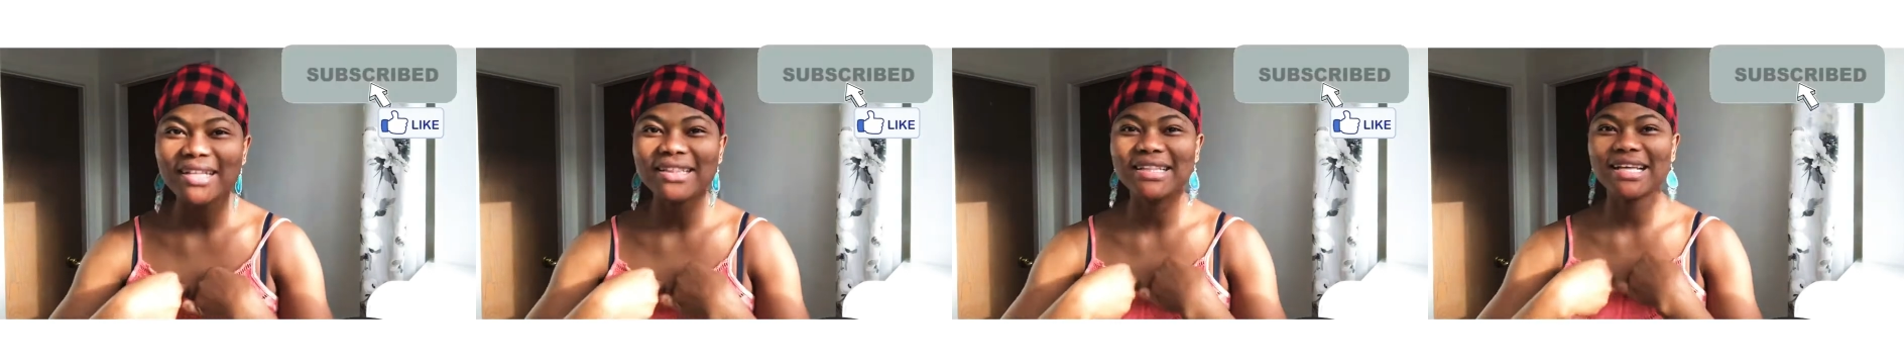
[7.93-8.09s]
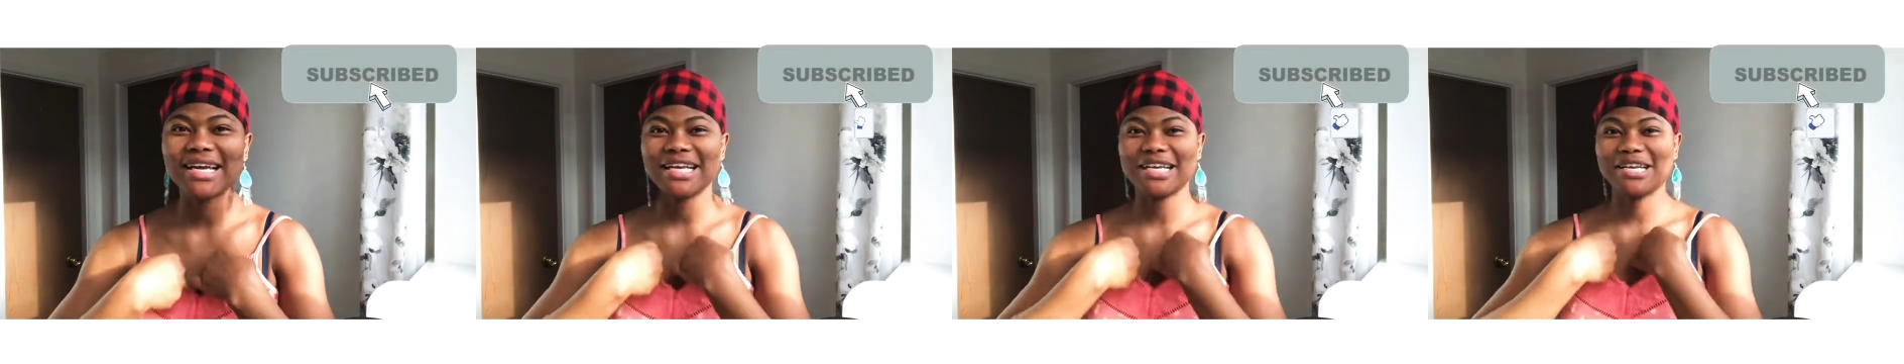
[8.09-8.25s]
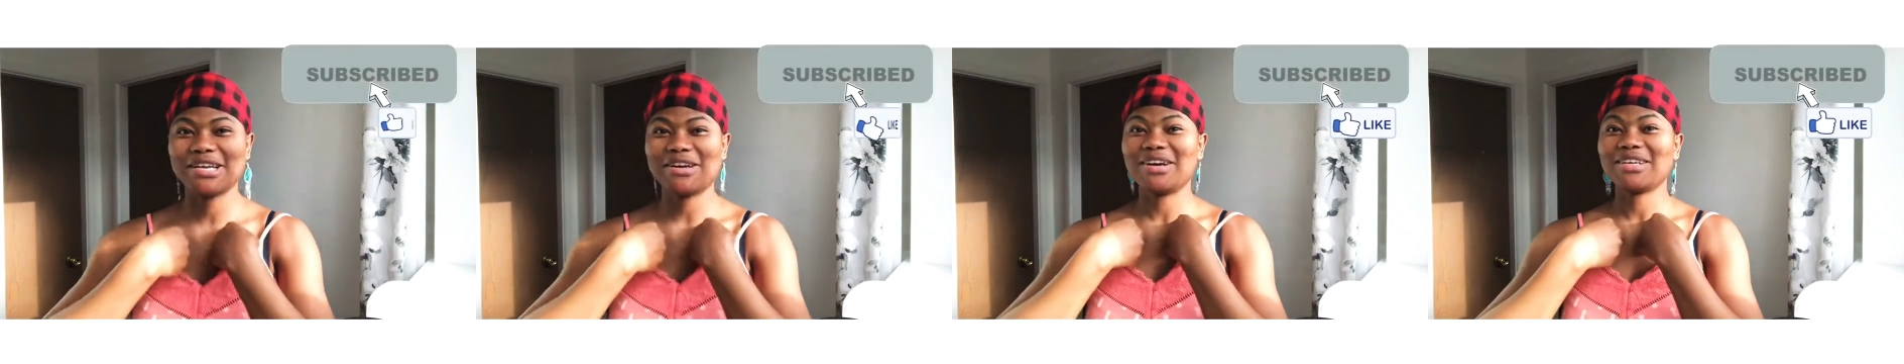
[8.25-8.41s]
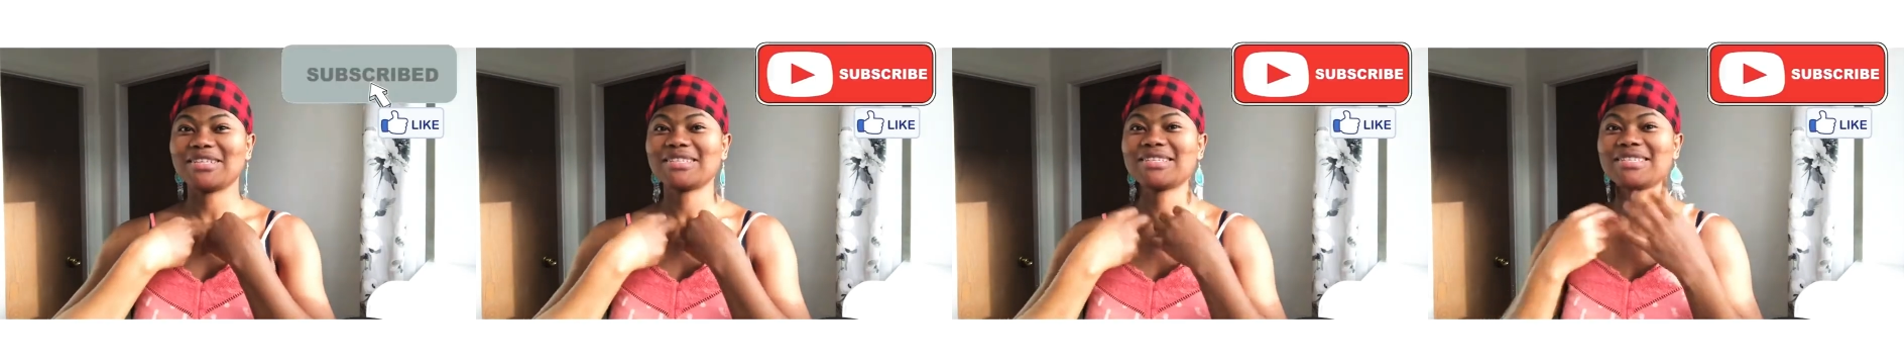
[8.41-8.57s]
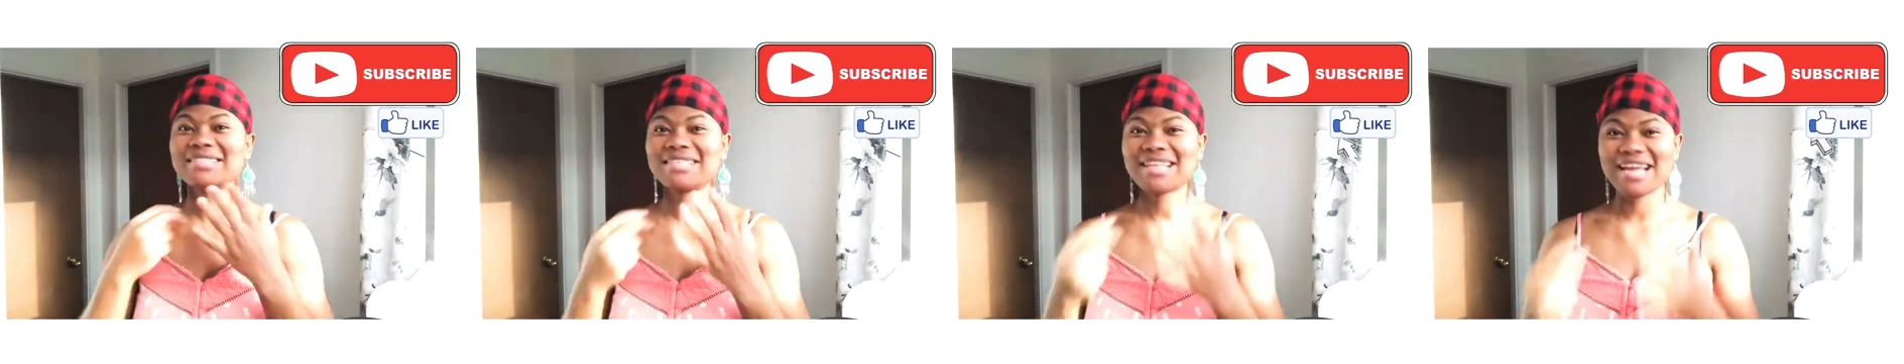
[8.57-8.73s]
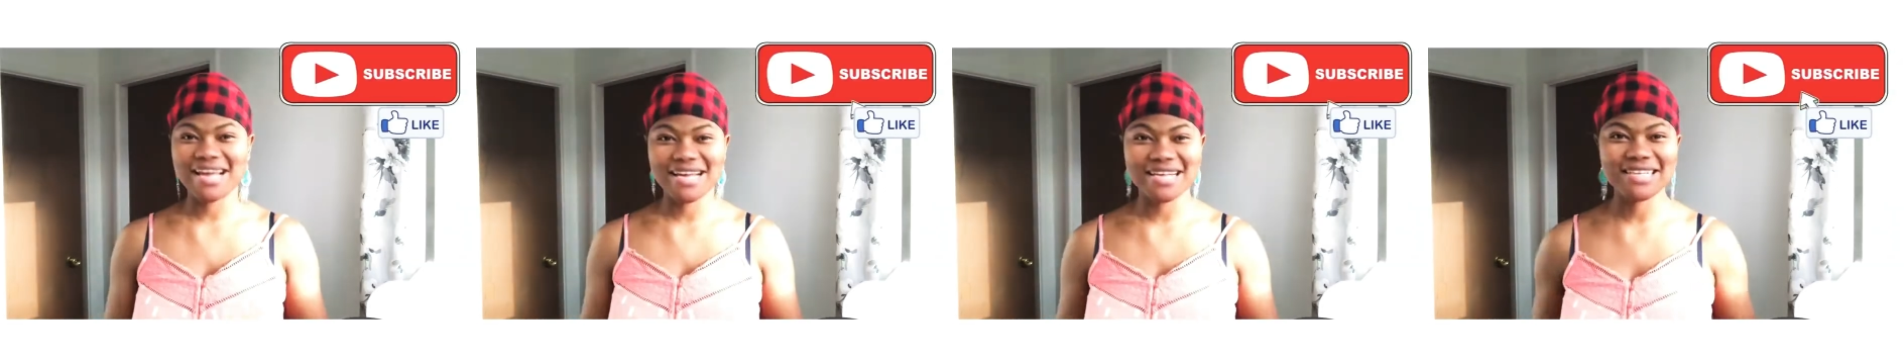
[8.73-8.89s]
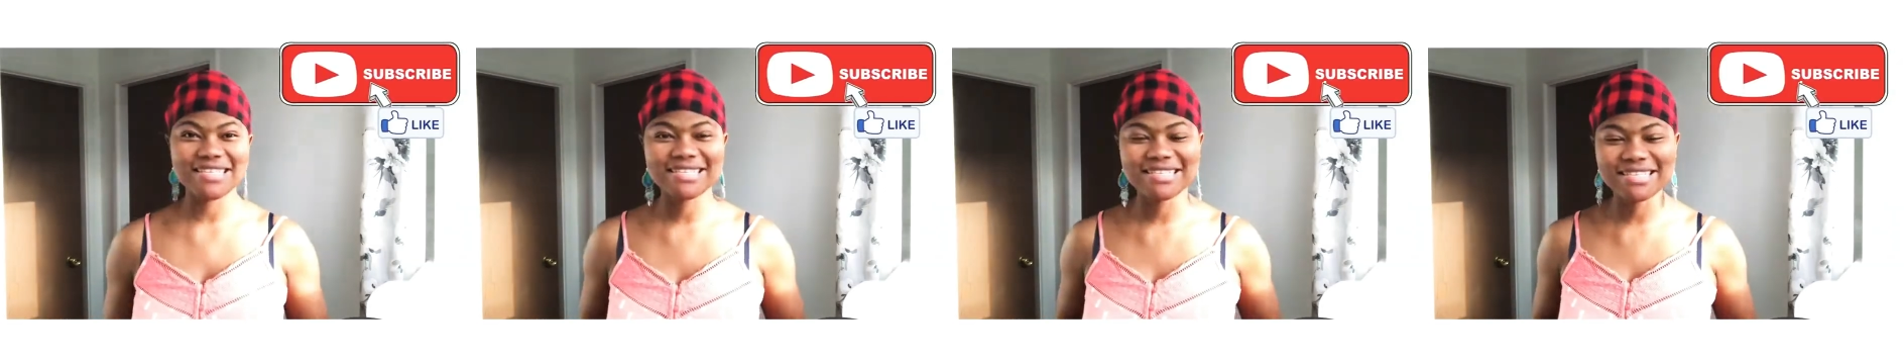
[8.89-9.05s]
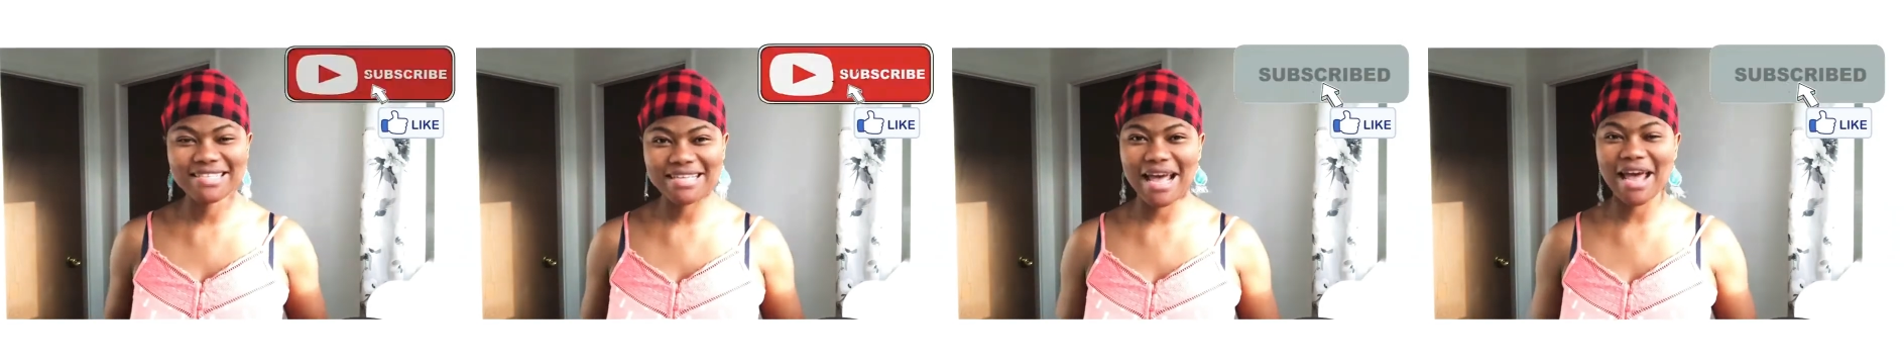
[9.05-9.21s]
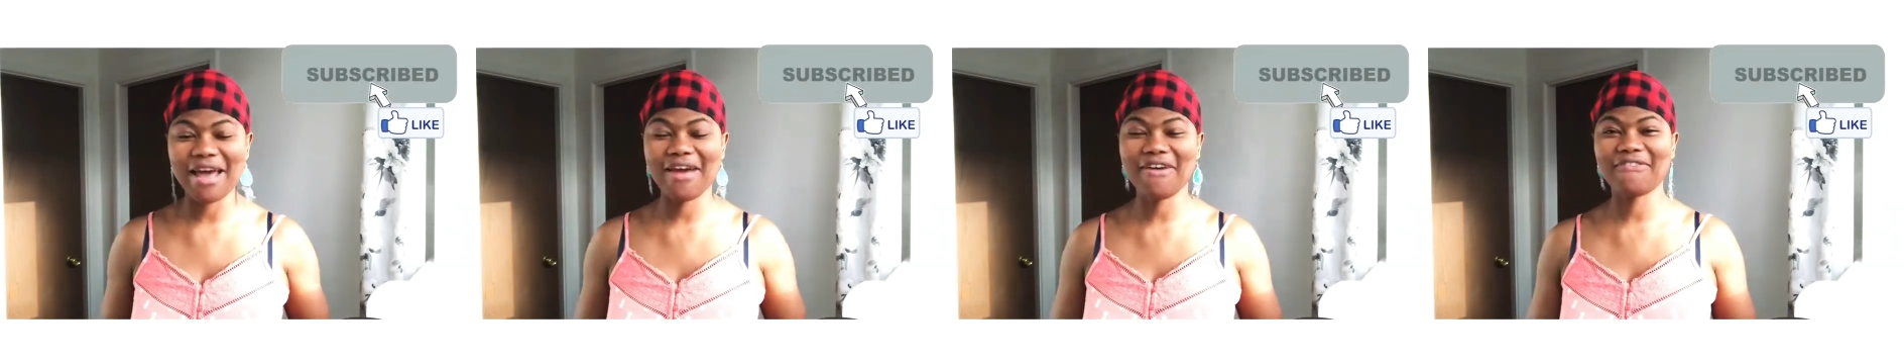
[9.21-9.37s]
and you're staying
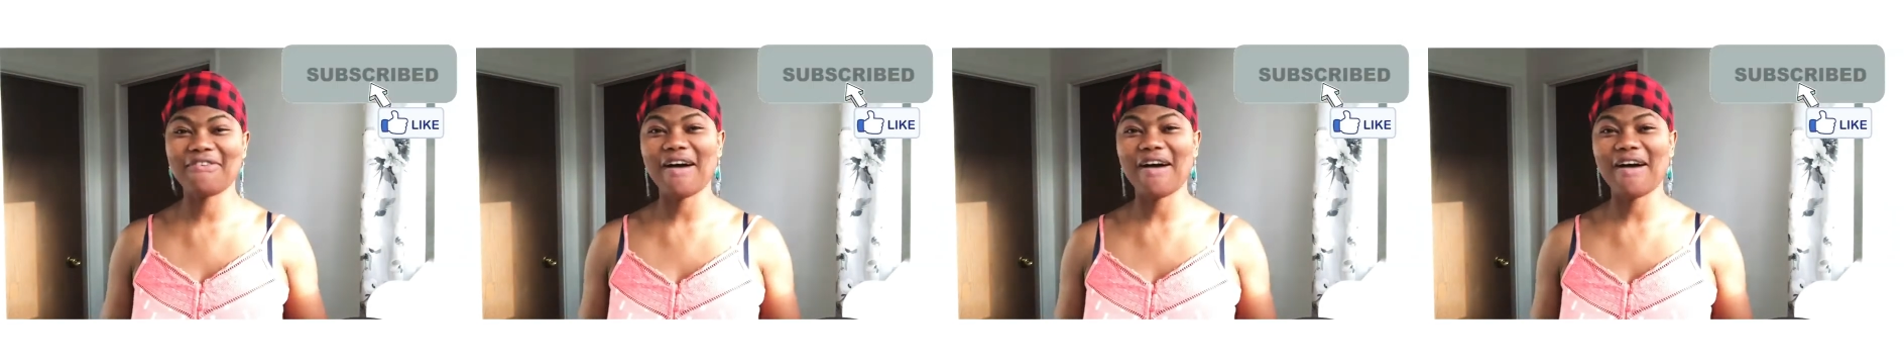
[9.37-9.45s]
safe.